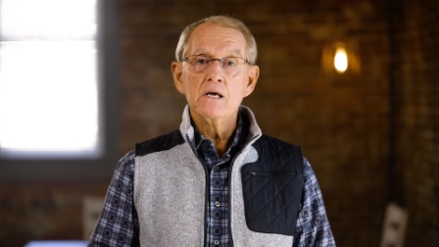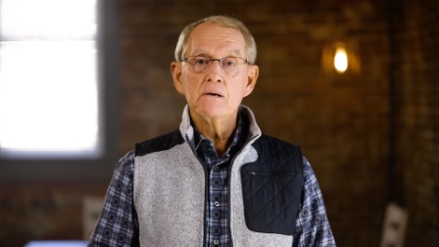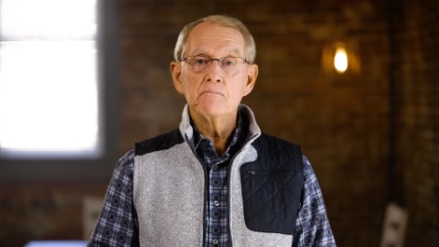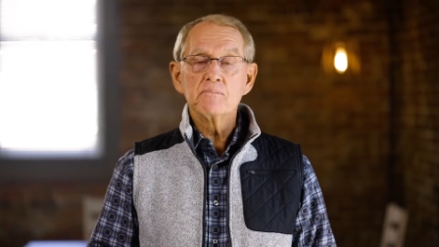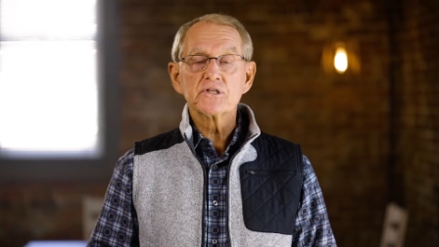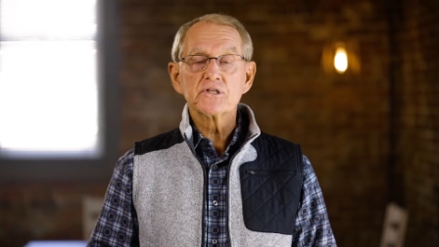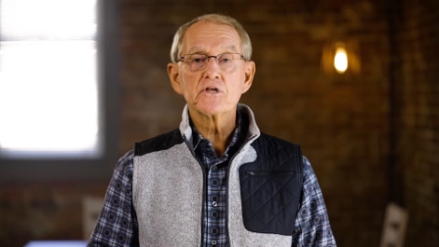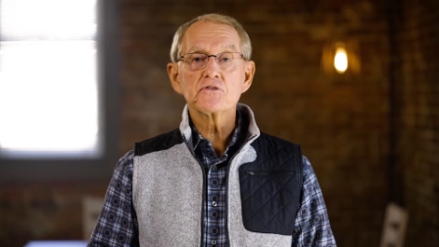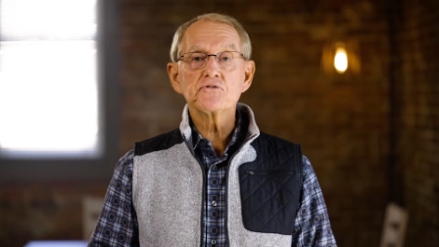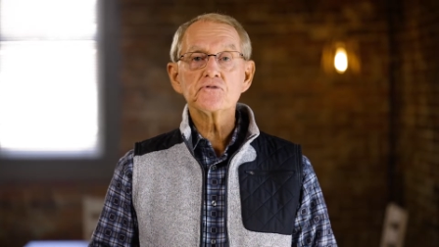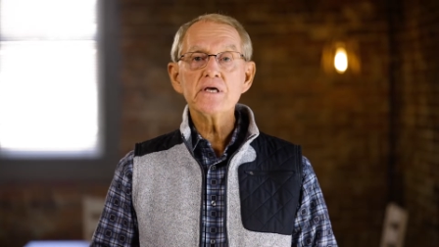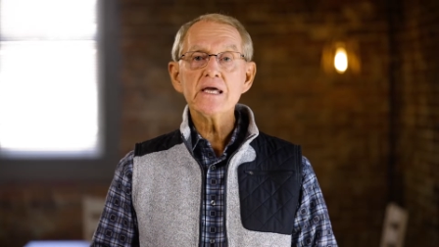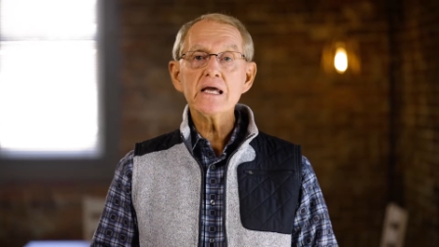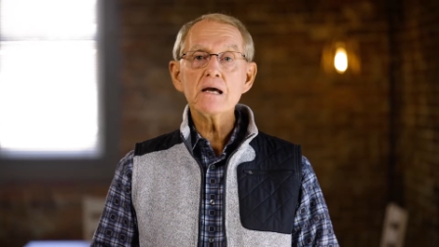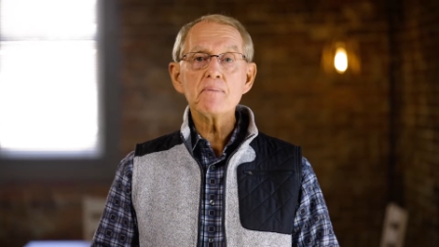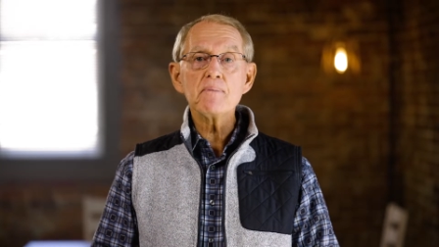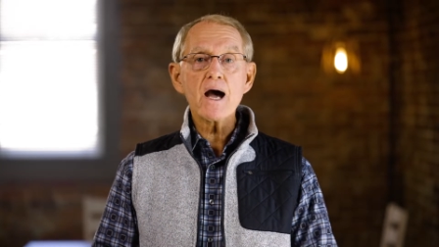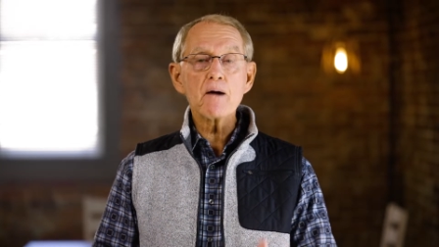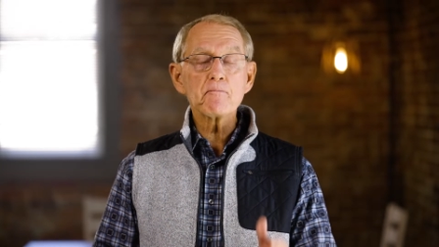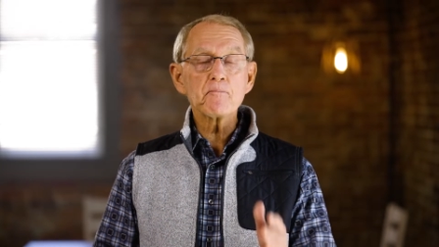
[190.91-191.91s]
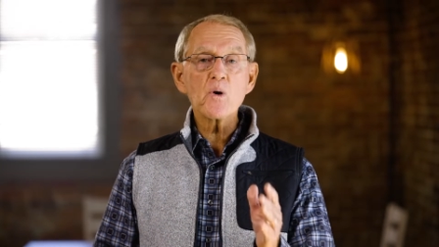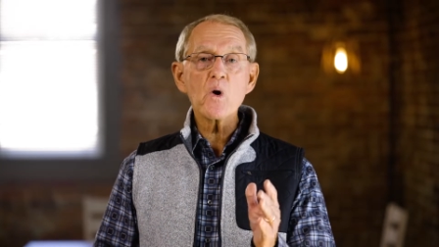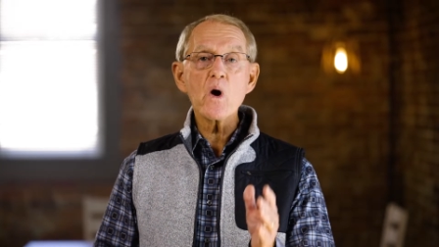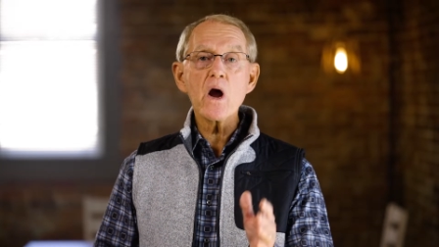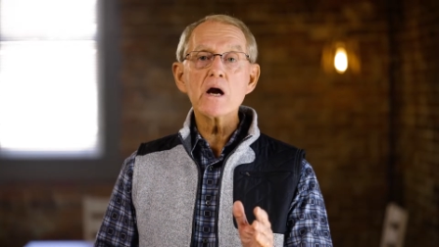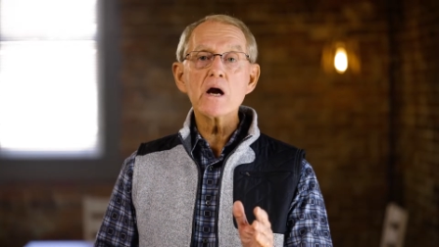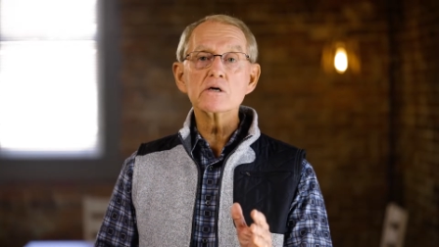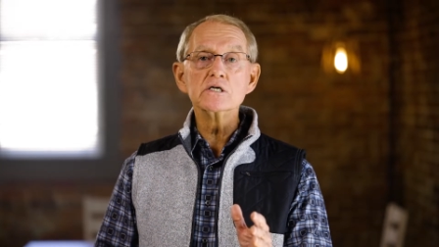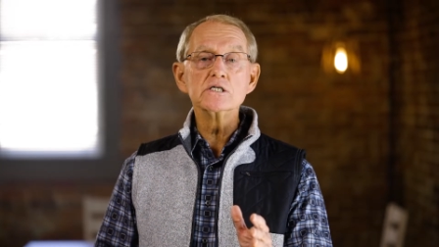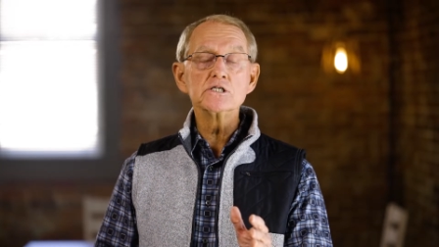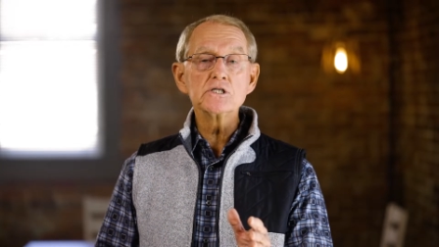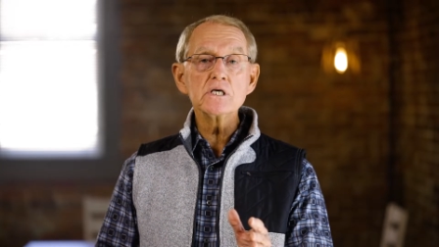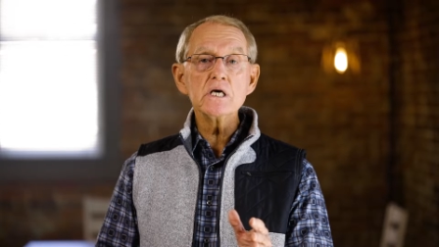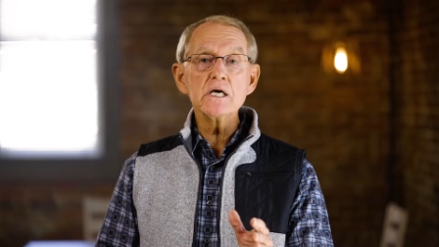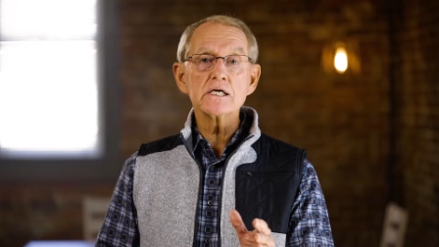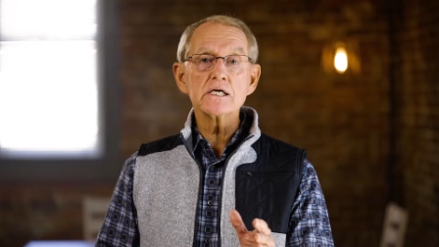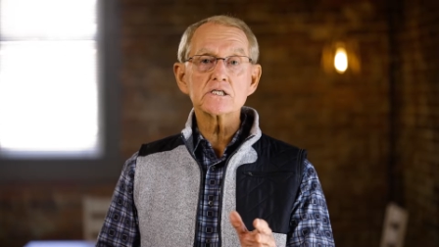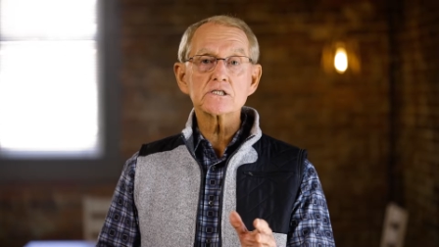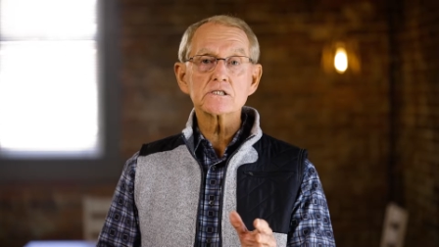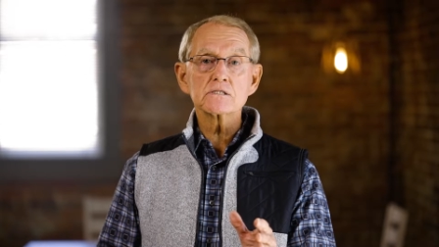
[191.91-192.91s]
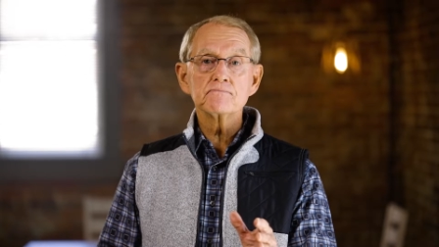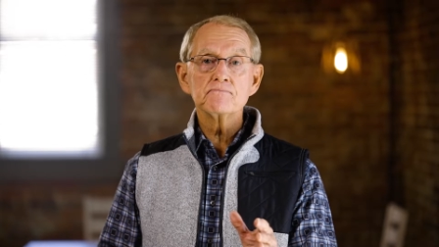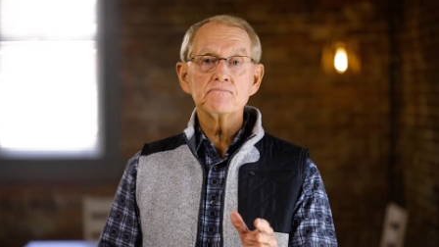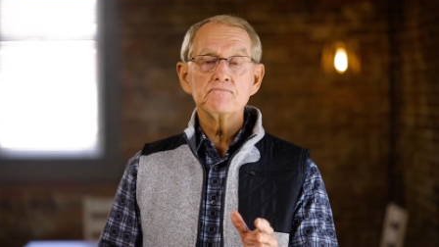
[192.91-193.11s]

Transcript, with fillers: But the thing about prayer is this